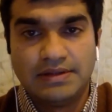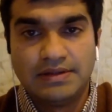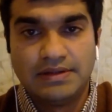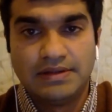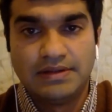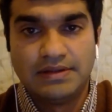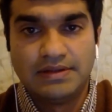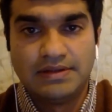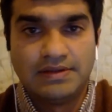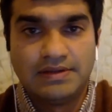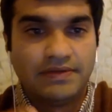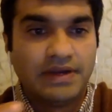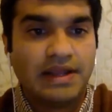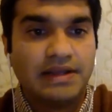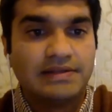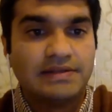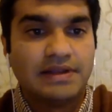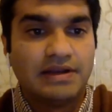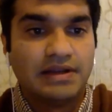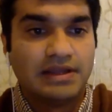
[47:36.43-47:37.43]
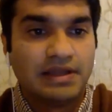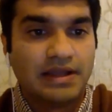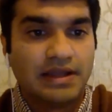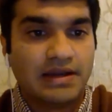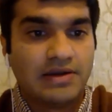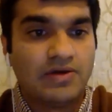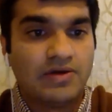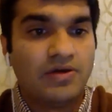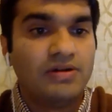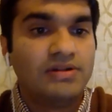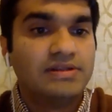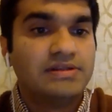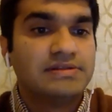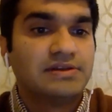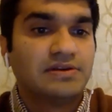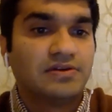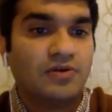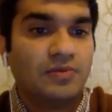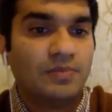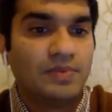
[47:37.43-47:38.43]
these are very exciting, and all these
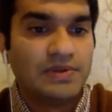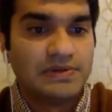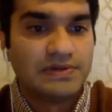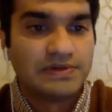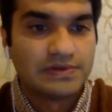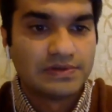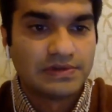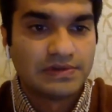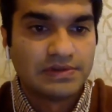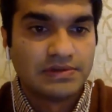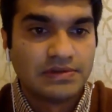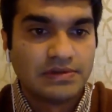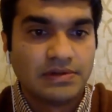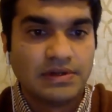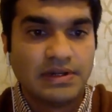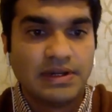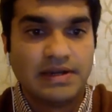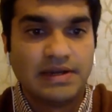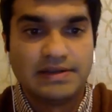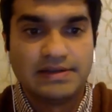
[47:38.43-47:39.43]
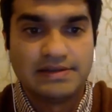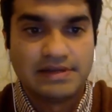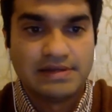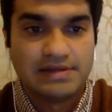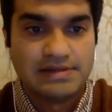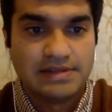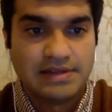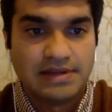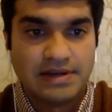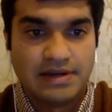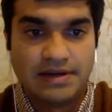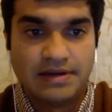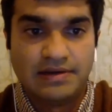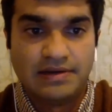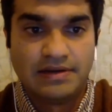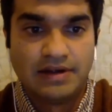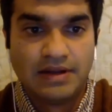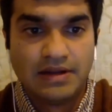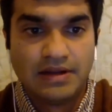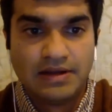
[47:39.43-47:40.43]
are open source data sets, and
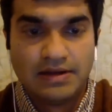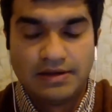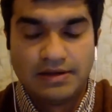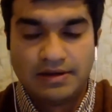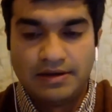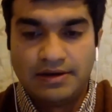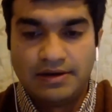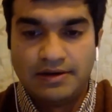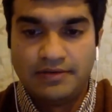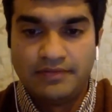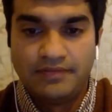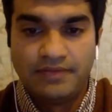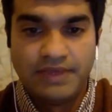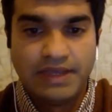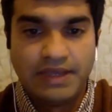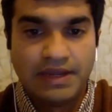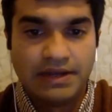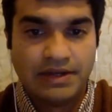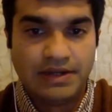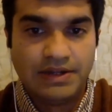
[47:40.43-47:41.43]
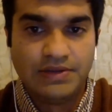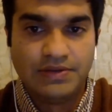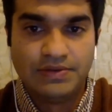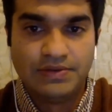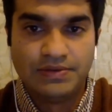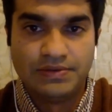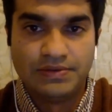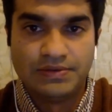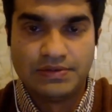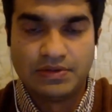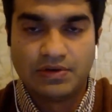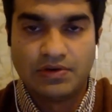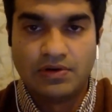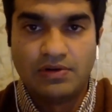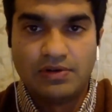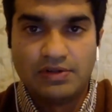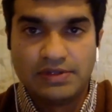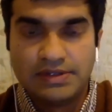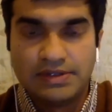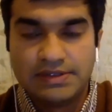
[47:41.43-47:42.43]
we can use
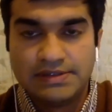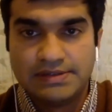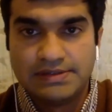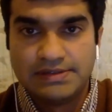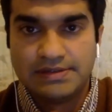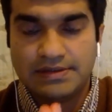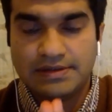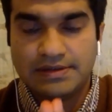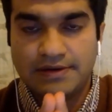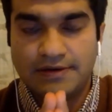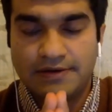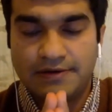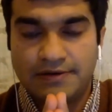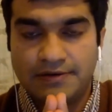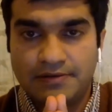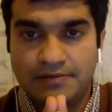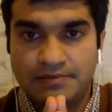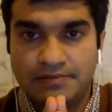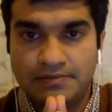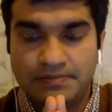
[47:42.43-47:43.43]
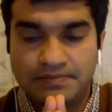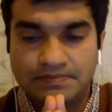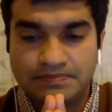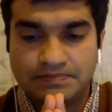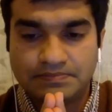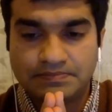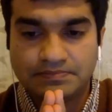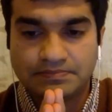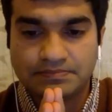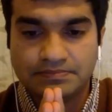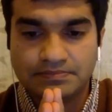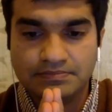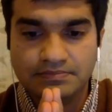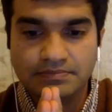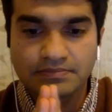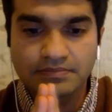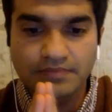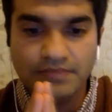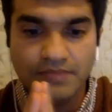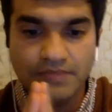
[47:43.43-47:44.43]
all these
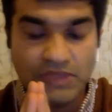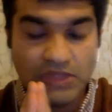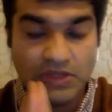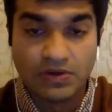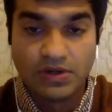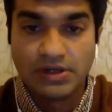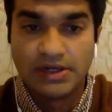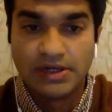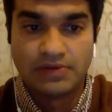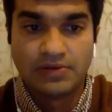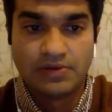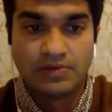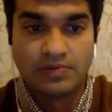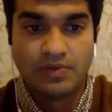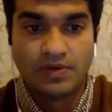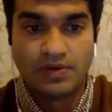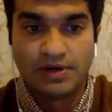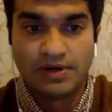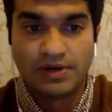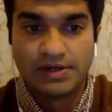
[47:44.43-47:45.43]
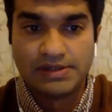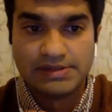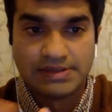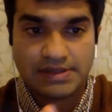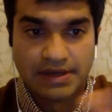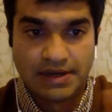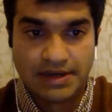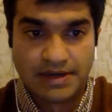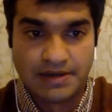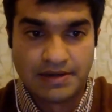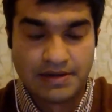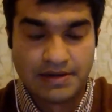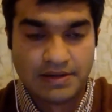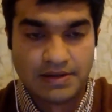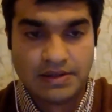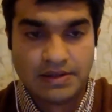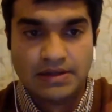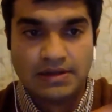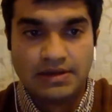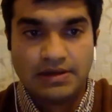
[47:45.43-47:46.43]
neural network models and
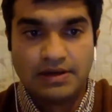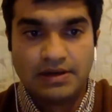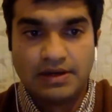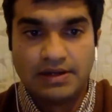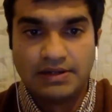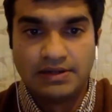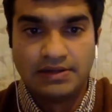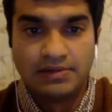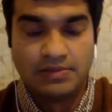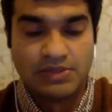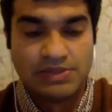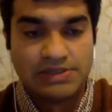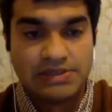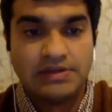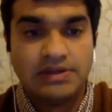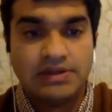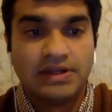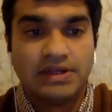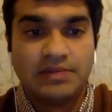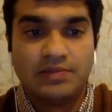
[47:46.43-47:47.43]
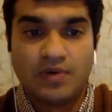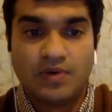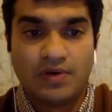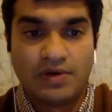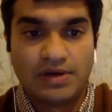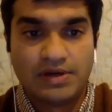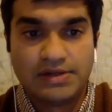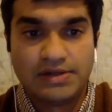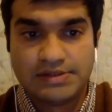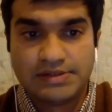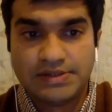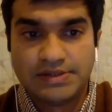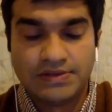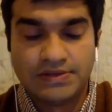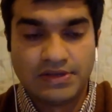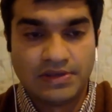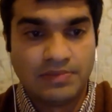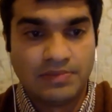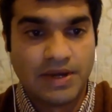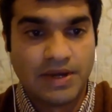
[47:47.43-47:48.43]
other machine learning models
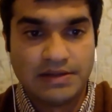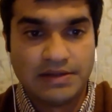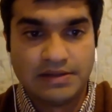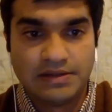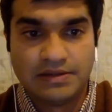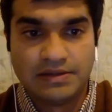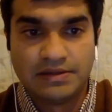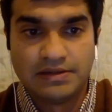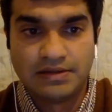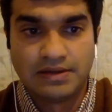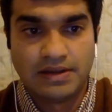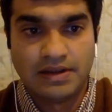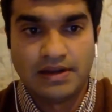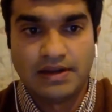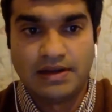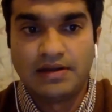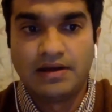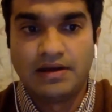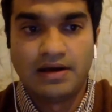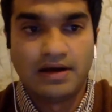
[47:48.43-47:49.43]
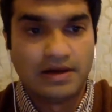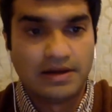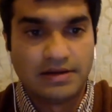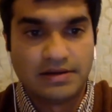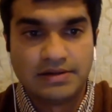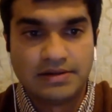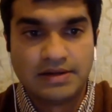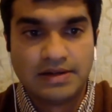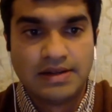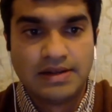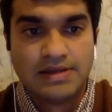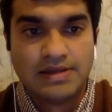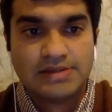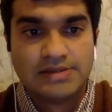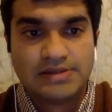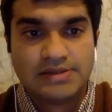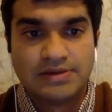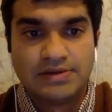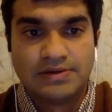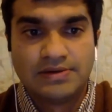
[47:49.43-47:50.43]
using Python and R.
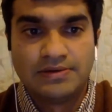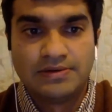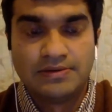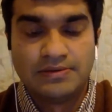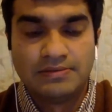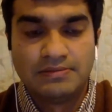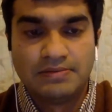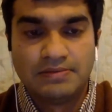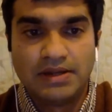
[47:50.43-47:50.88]
So